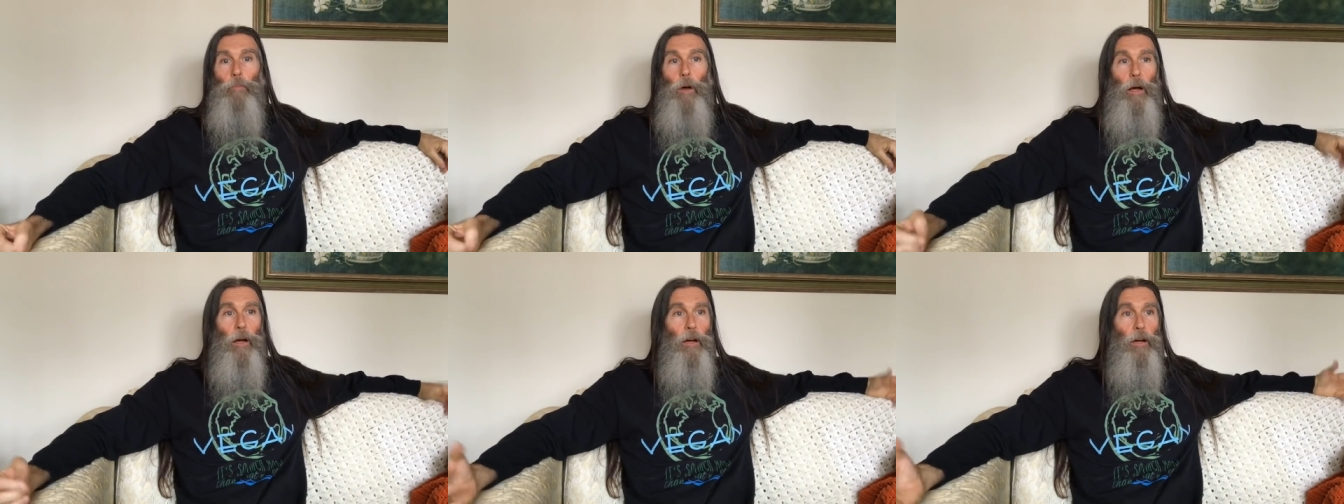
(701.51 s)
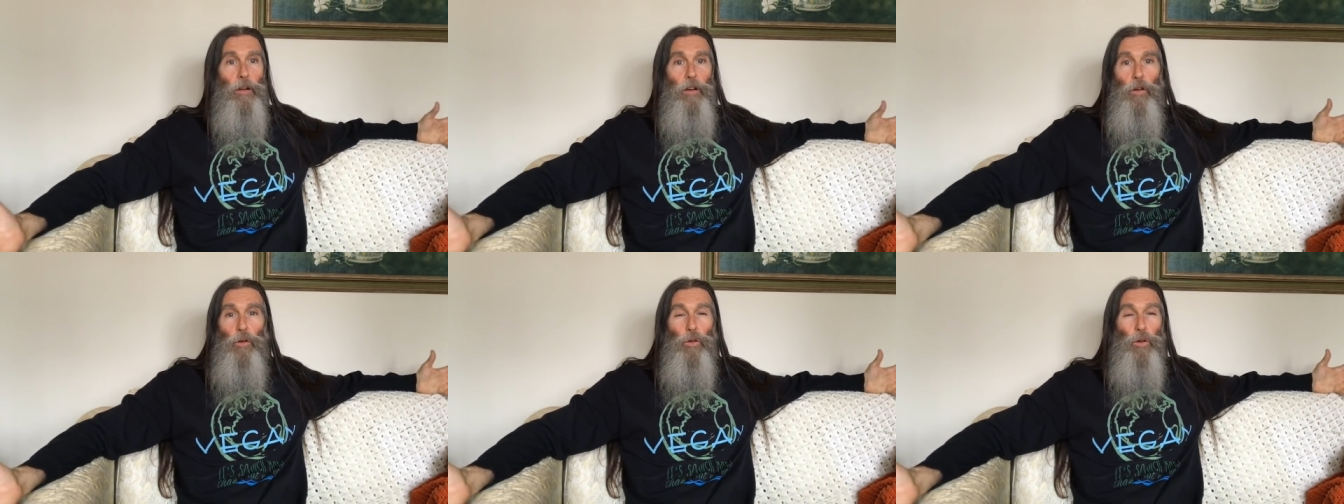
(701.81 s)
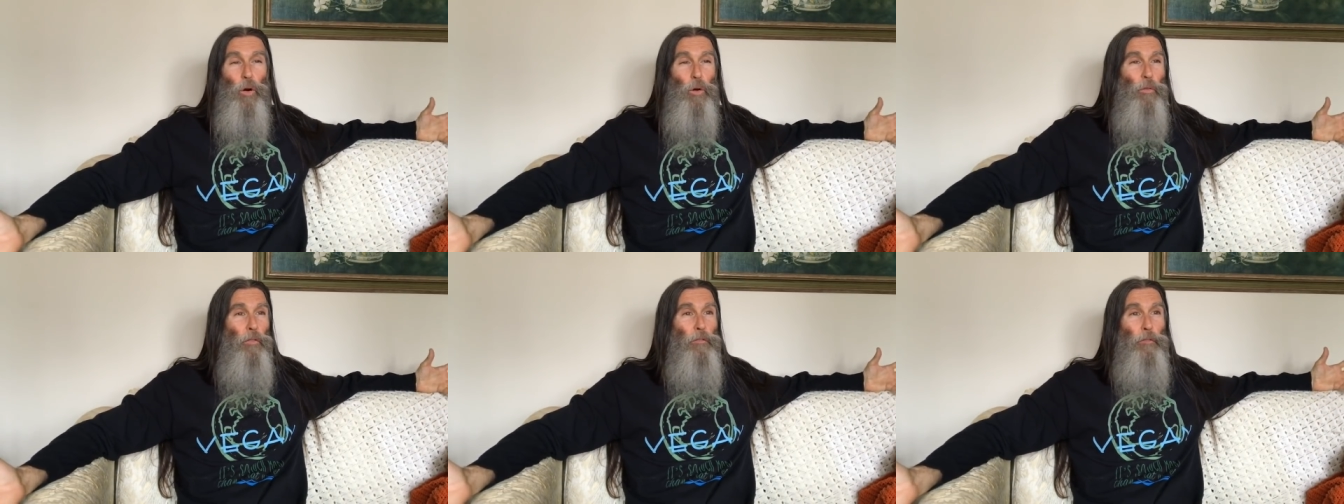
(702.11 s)
uh,
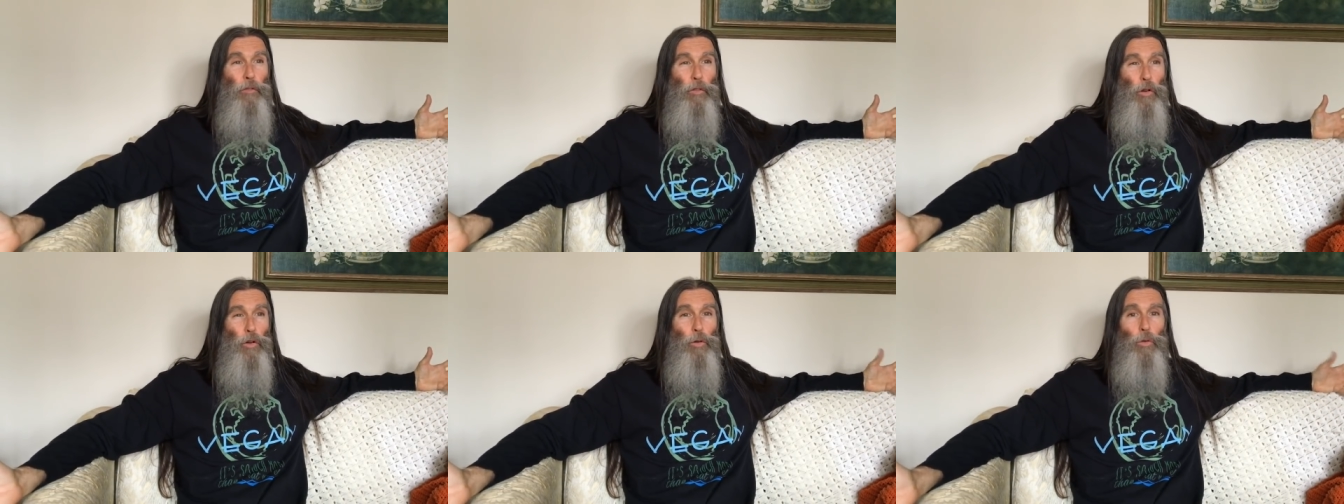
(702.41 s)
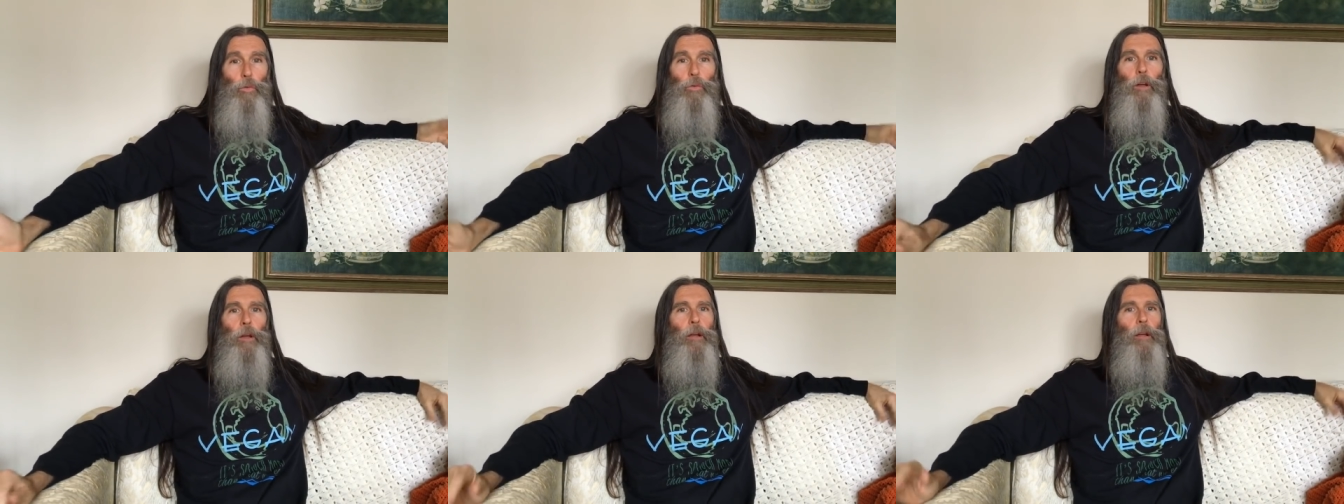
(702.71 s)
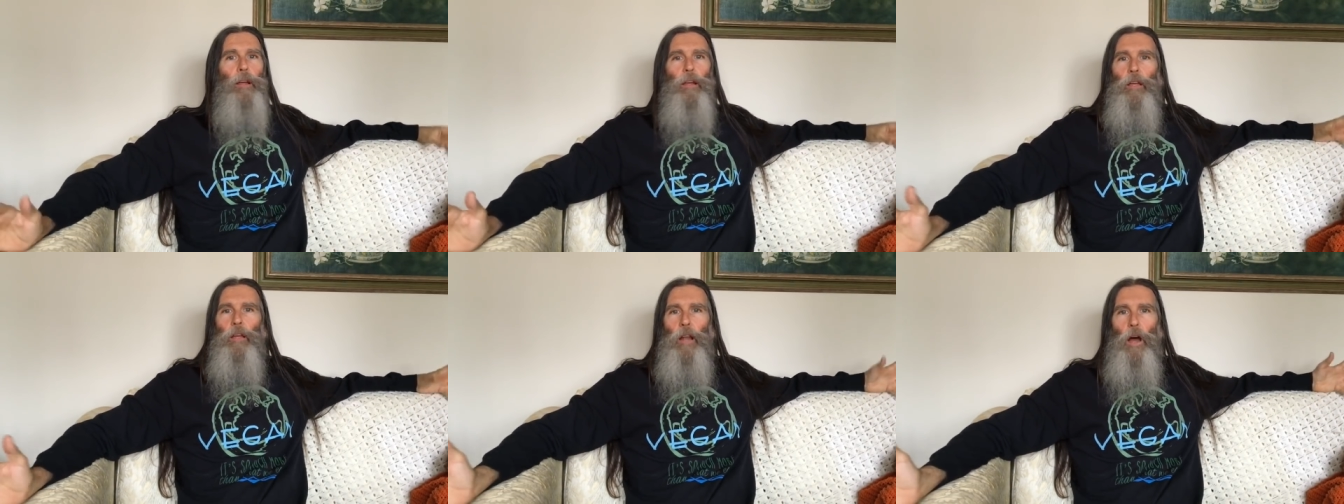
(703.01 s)
google fruit
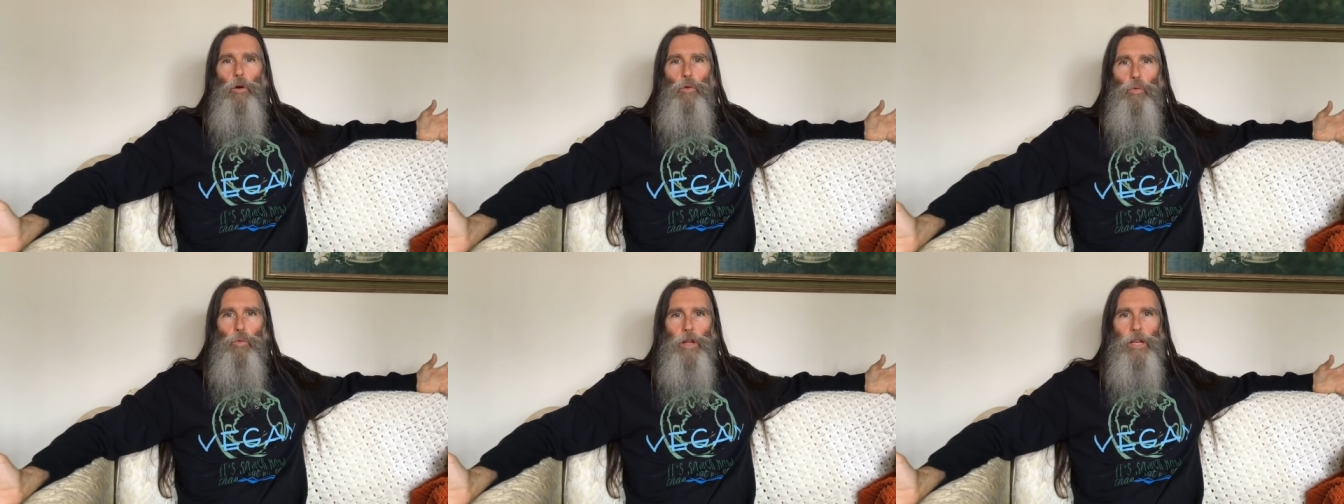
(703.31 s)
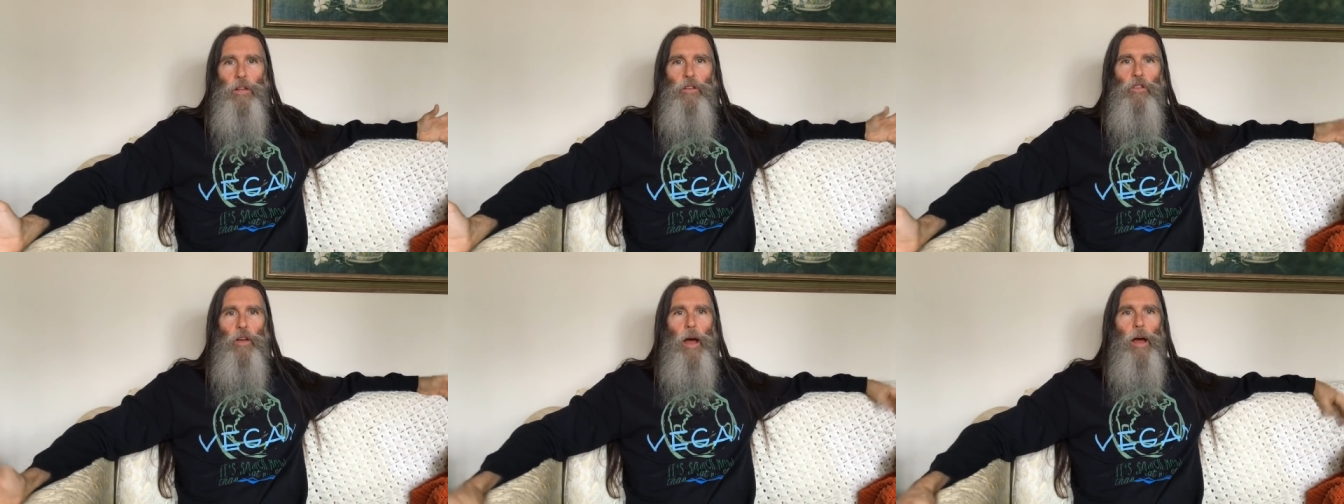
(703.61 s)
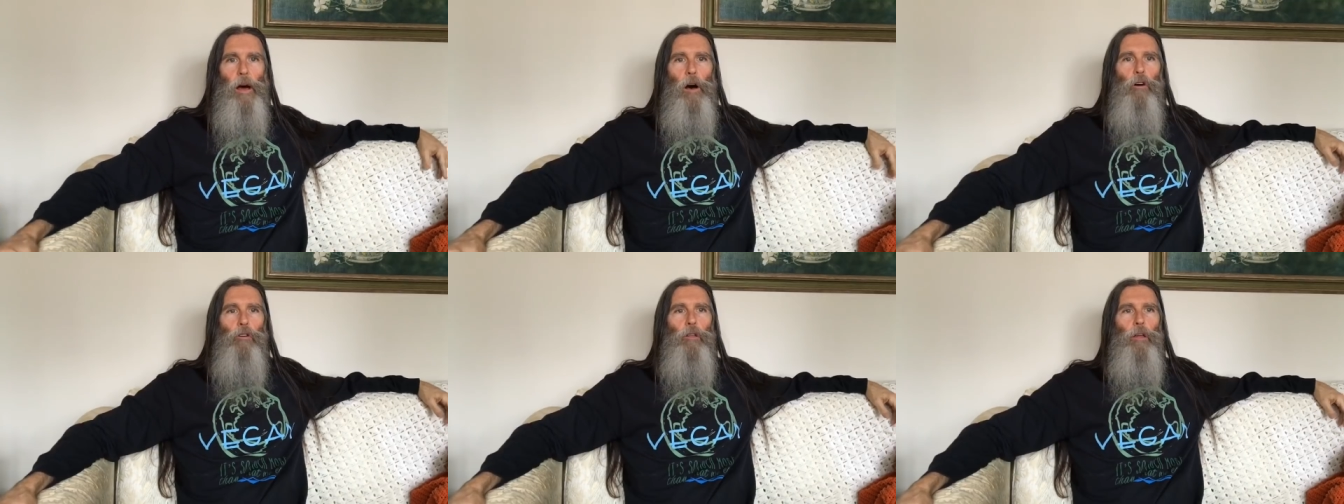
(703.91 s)
you know reach
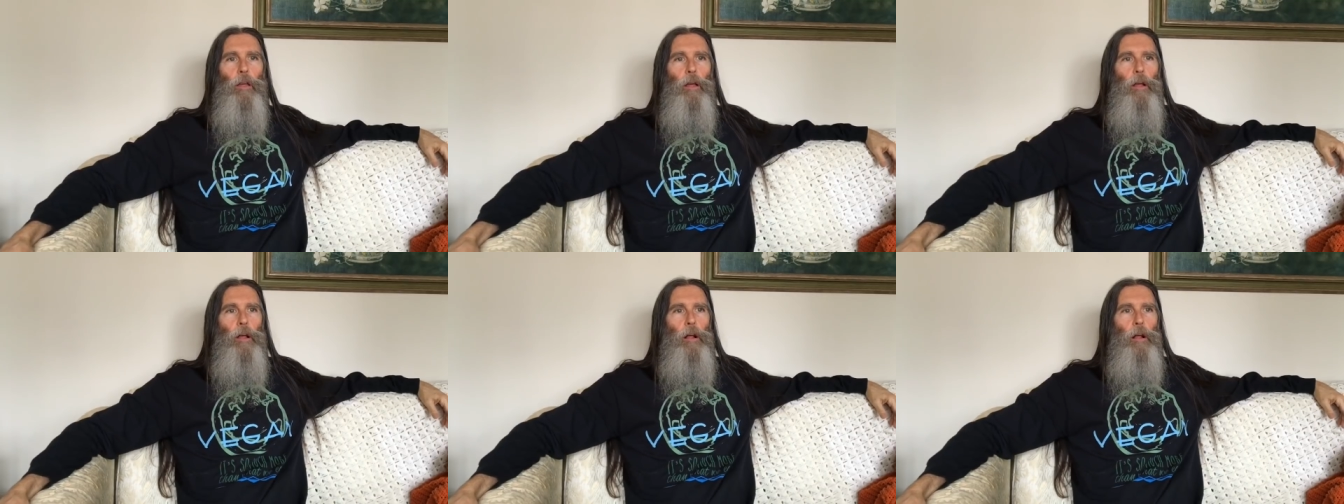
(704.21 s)
out